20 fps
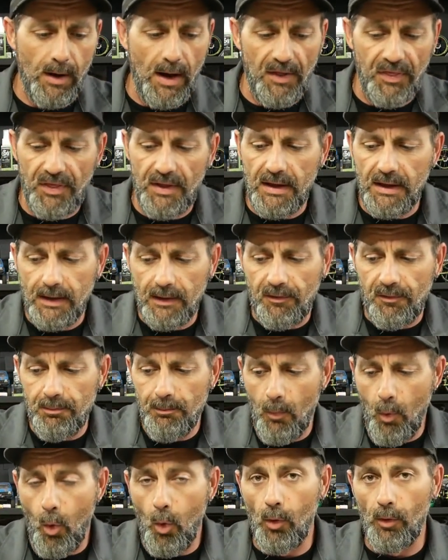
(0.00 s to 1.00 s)
I think it's
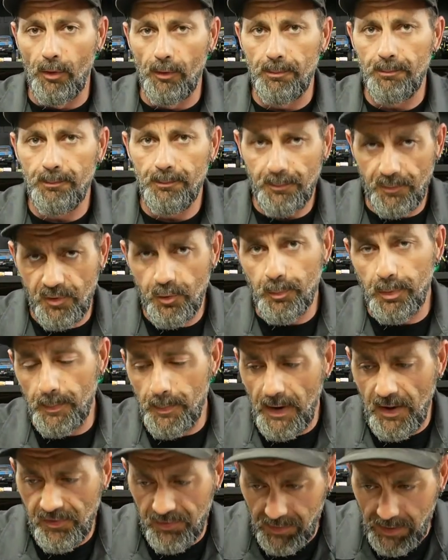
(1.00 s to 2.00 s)
more super
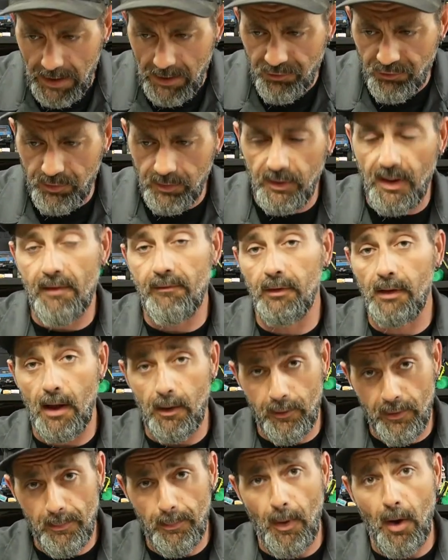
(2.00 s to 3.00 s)
basic entry level out
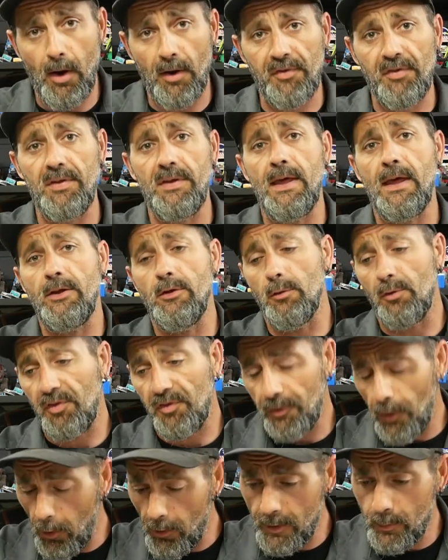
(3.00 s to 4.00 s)
of the box to get you
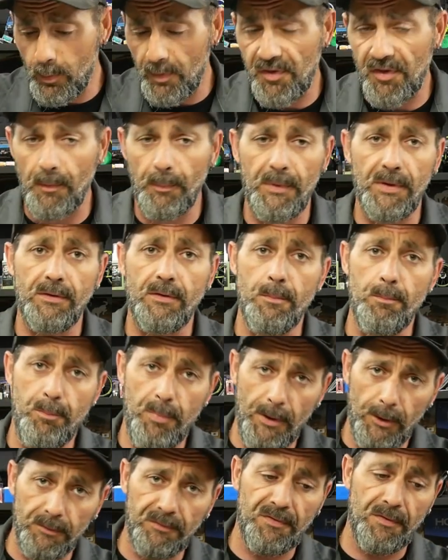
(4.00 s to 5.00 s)
started with something to
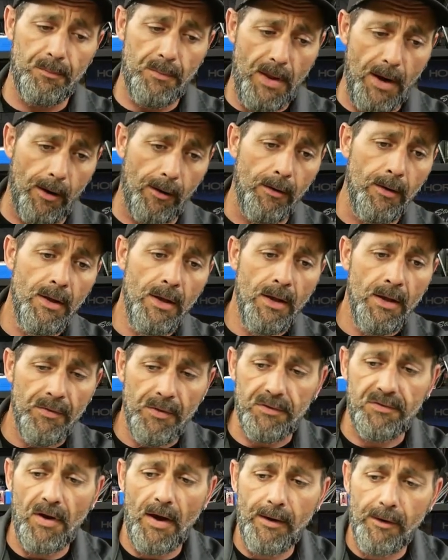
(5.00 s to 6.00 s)
build from there.
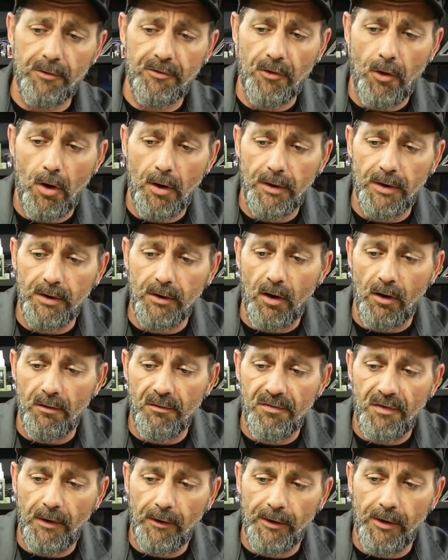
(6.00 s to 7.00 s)
The tires on it are
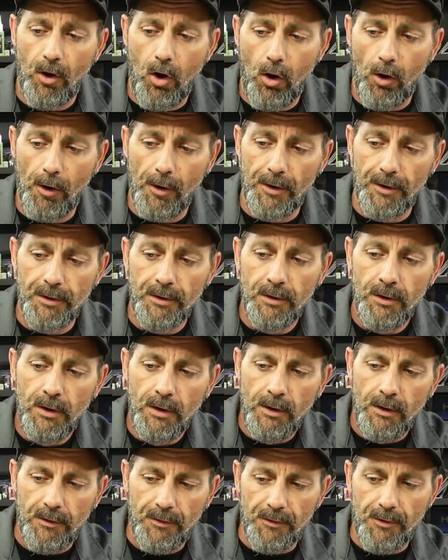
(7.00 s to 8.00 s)
very hard.
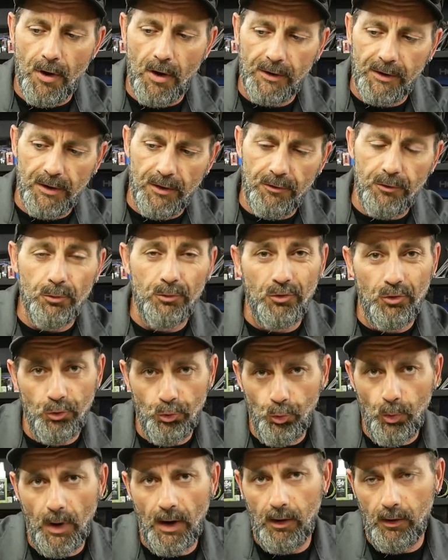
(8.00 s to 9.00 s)
They're not going to do too
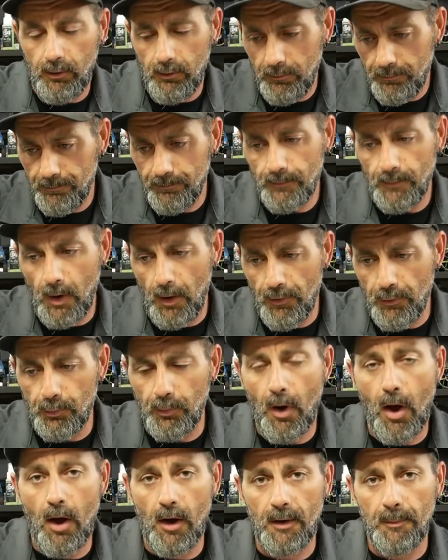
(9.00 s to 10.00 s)
well on the
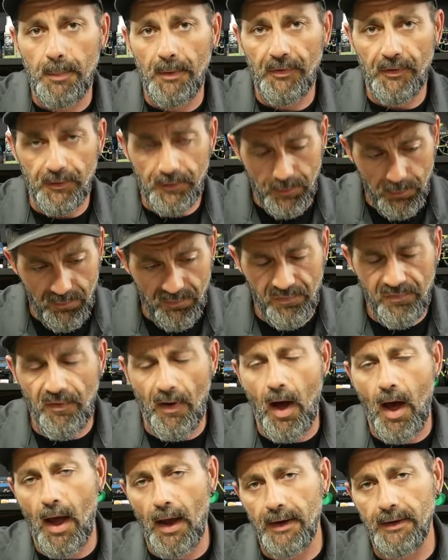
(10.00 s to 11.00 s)
rock, but they do
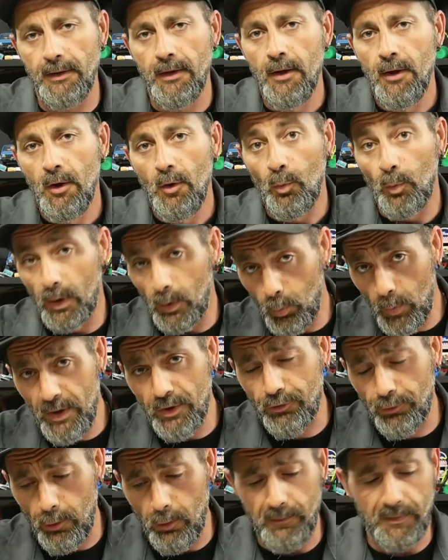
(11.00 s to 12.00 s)
fine where we
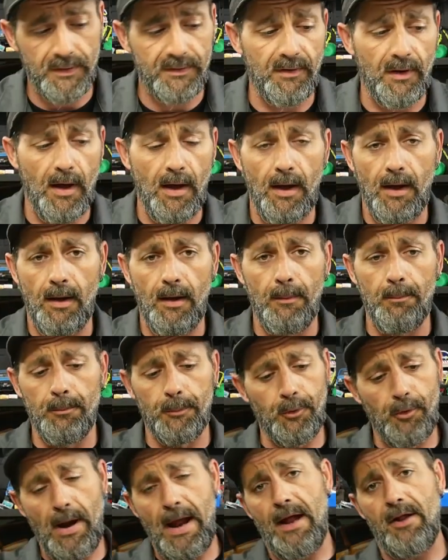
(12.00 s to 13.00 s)
drove it.
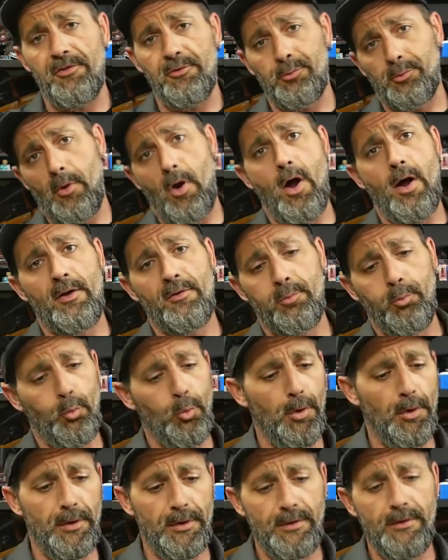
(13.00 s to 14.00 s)
Grass, rocks,
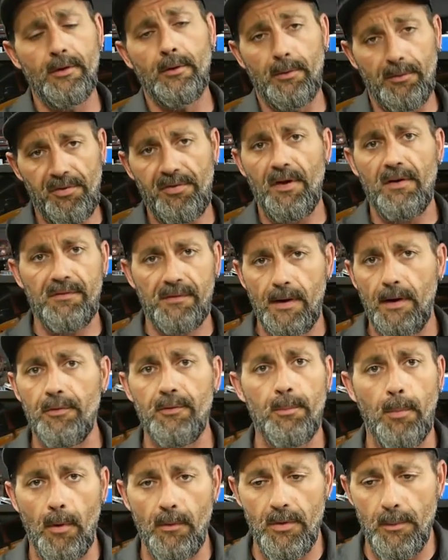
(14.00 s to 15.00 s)
wood, you know, stuff
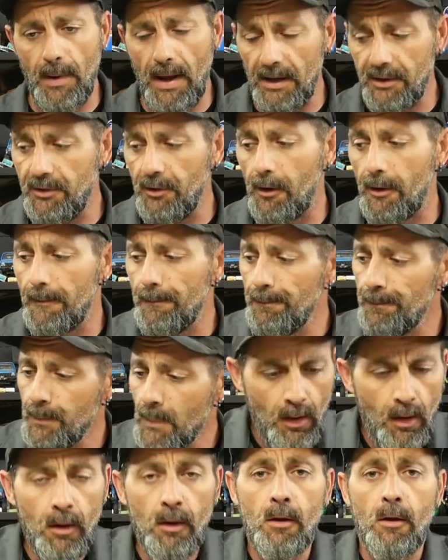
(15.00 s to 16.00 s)
around the backyard.
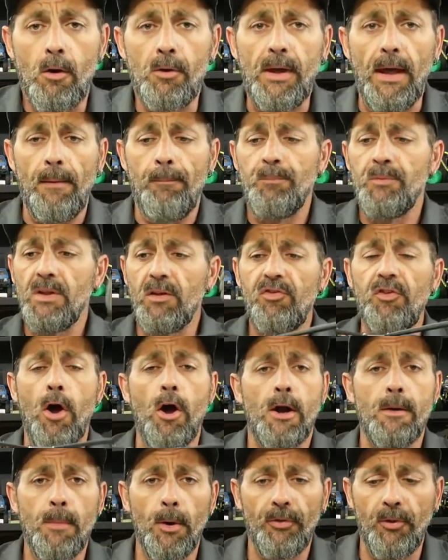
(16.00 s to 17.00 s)
Okay, let's
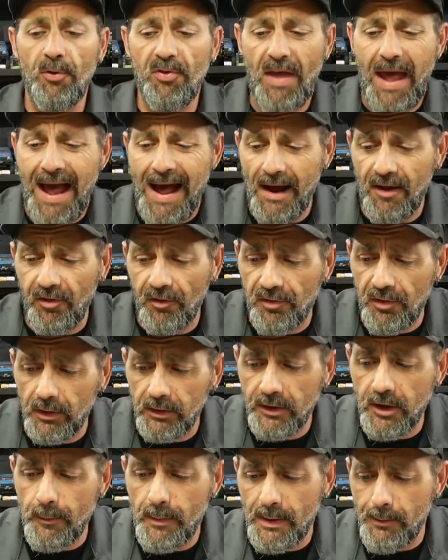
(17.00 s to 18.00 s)
talk about these axles a
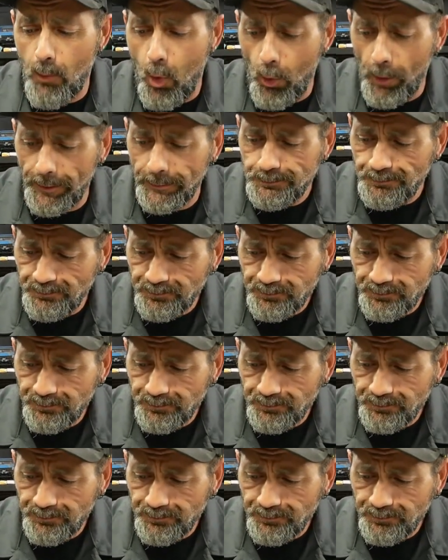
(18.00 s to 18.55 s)
little bit more.